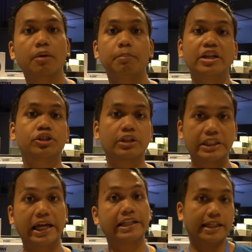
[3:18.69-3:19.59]
Make sure
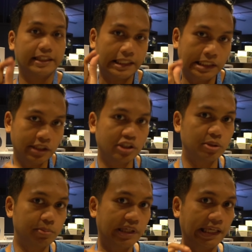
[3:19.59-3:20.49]
again, they need
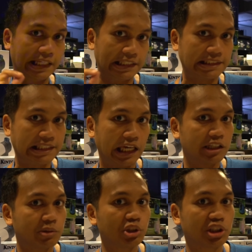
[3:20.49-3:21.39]
to be in a
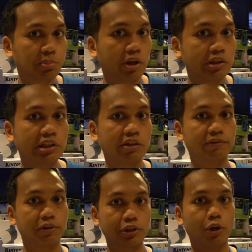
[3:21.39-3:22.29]
size which is small enough
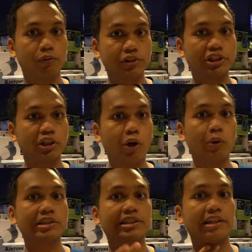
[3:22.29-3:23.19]
for the goldfish to go
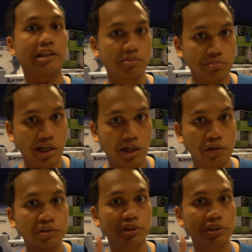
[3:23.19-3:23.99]
inside their mouth,